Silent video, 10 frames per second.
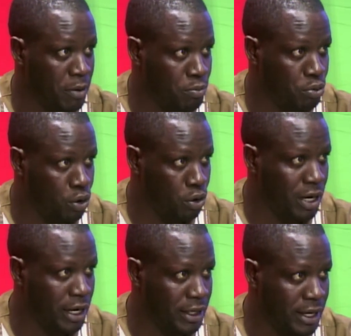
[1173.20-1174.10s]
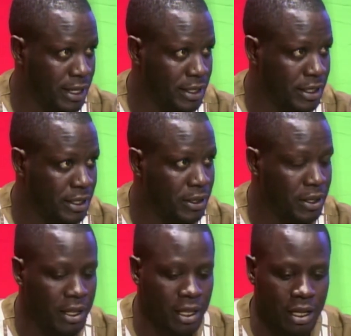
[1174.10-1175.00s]
Abroad and that.
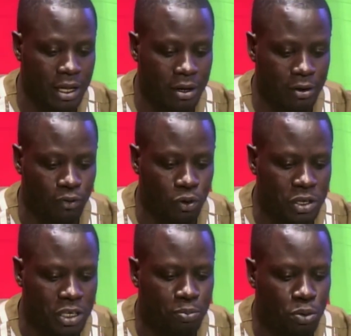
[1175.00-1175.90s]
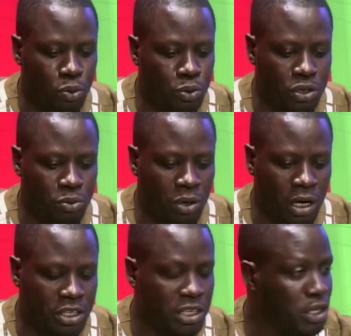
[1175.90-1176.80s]
For example, I
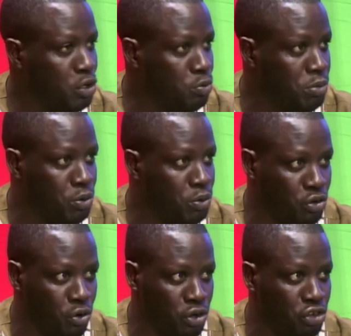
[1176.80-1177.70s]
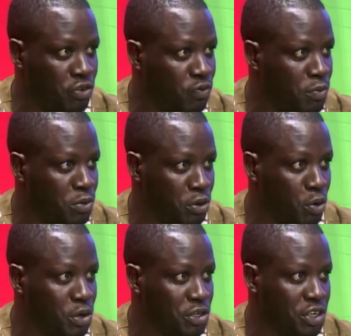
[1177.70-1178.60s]
think in UB we saw a chief from the
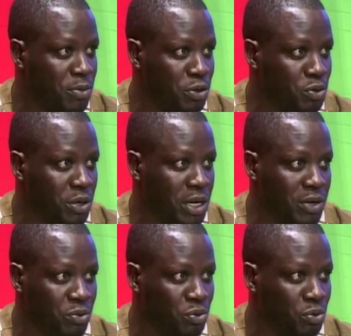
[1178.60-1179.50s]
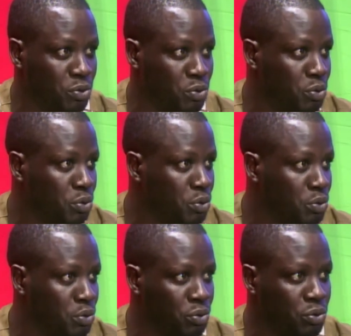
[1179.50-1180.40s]
Northwest coming to
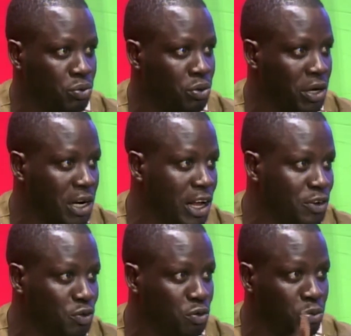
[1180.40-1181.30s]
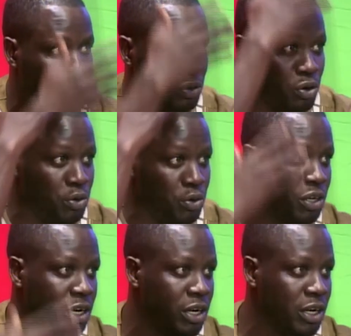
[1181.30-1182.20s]
a classroom with all his
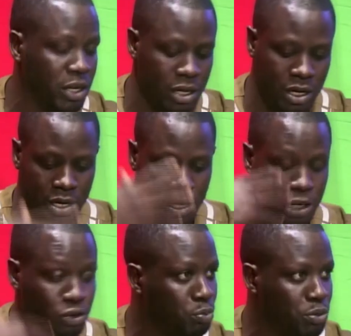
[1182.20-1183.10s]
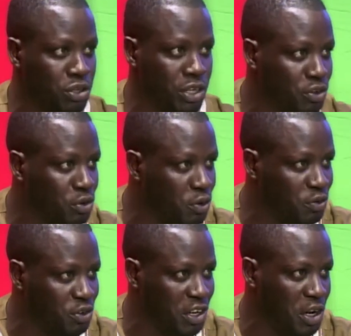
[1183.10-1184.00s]
attribute and
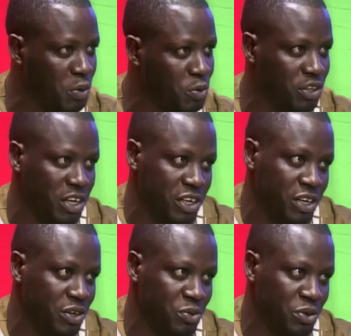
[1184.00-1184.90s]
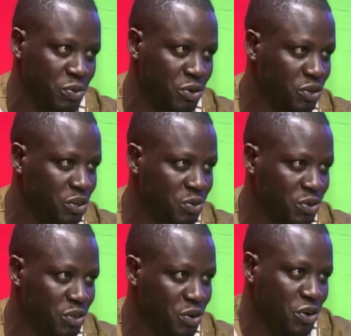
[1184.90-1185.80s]
stuff like that. It
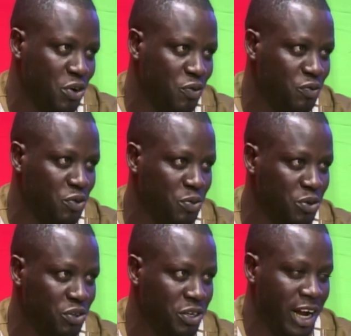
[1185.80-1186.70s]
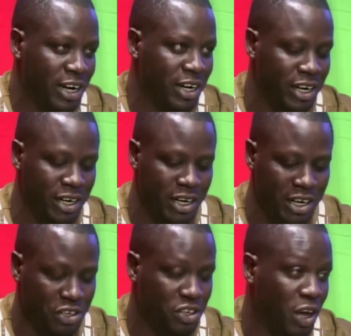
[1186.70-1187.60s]
was not called for. It was not
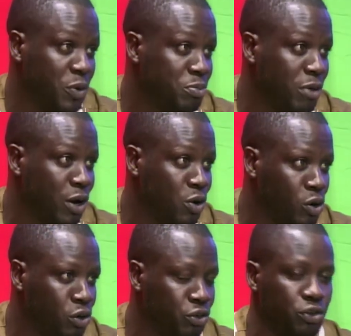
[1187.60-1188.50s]
a Southwest man culture.